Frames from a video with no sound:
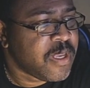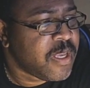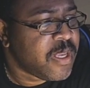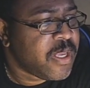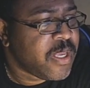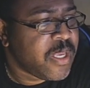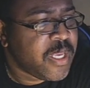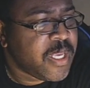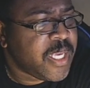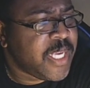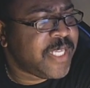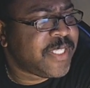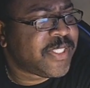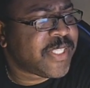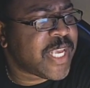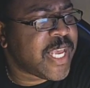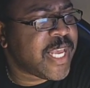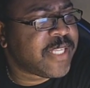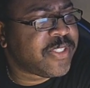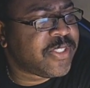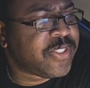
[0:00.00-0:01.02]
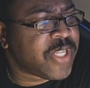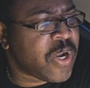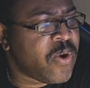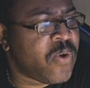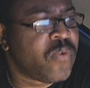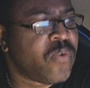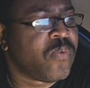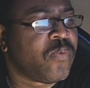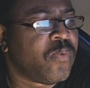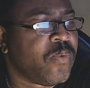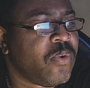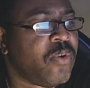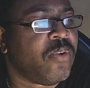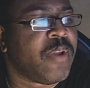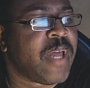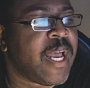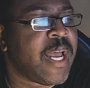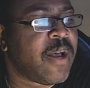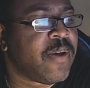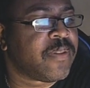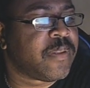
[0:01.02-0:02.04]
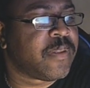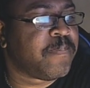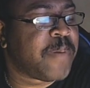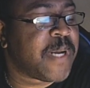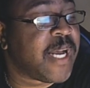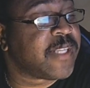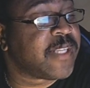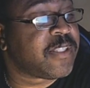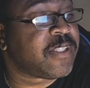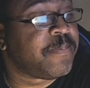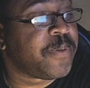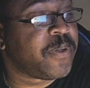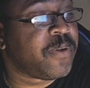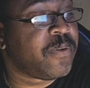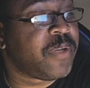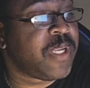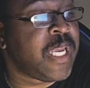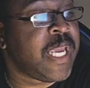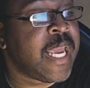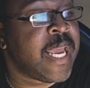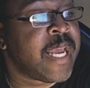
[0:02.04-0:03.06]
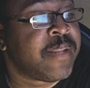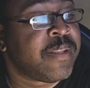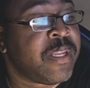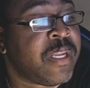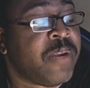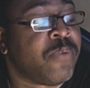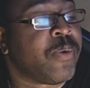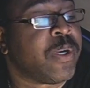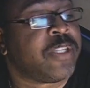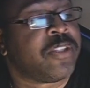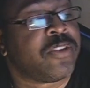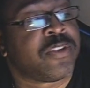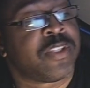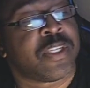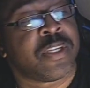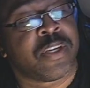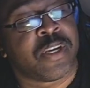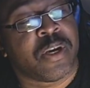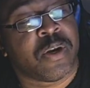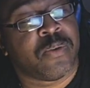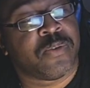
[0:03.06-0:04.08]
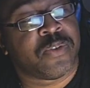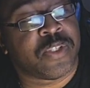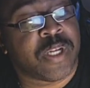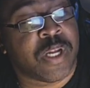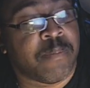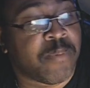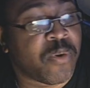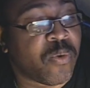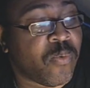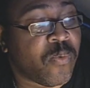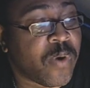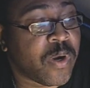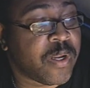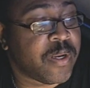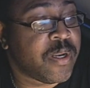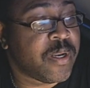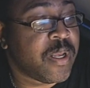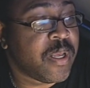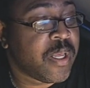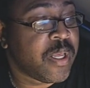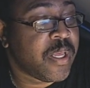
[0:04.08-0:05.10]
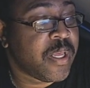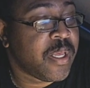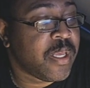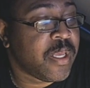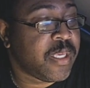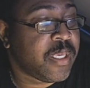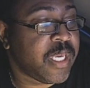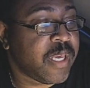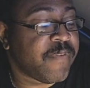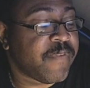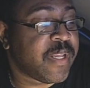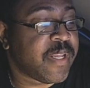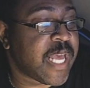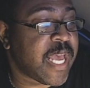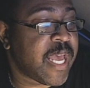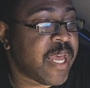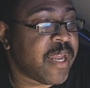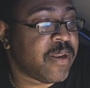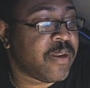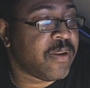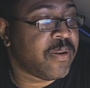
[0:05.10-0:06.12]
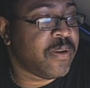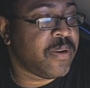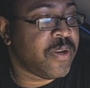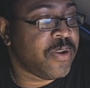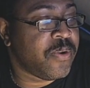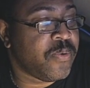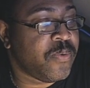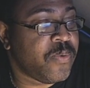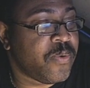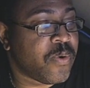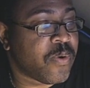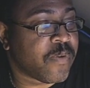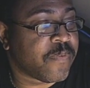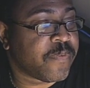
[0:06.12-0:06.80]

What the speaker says: He says, don't rule out the possibility Anthony Richardson goes number 1. Given that new